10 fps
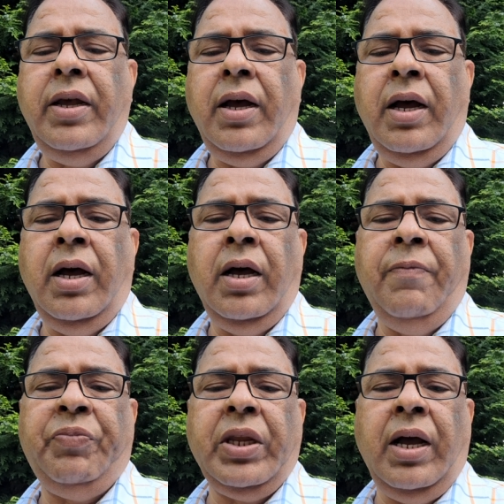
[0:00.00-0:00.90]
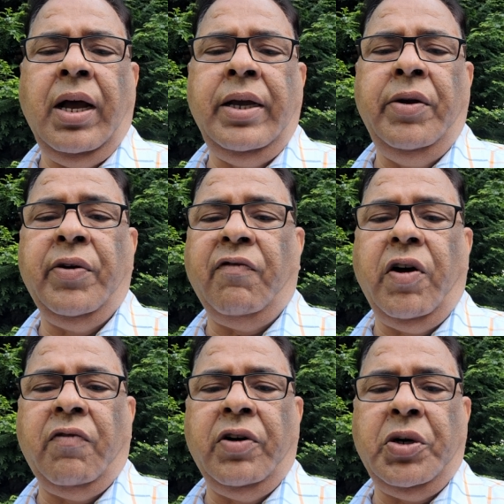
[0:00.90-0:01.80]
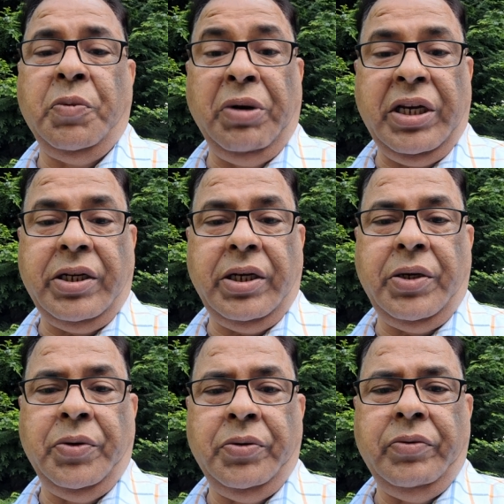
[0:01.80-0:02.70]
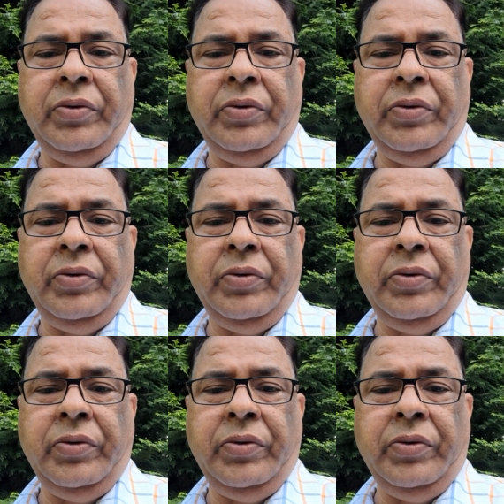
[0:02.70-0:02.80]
I look forward to meeting you.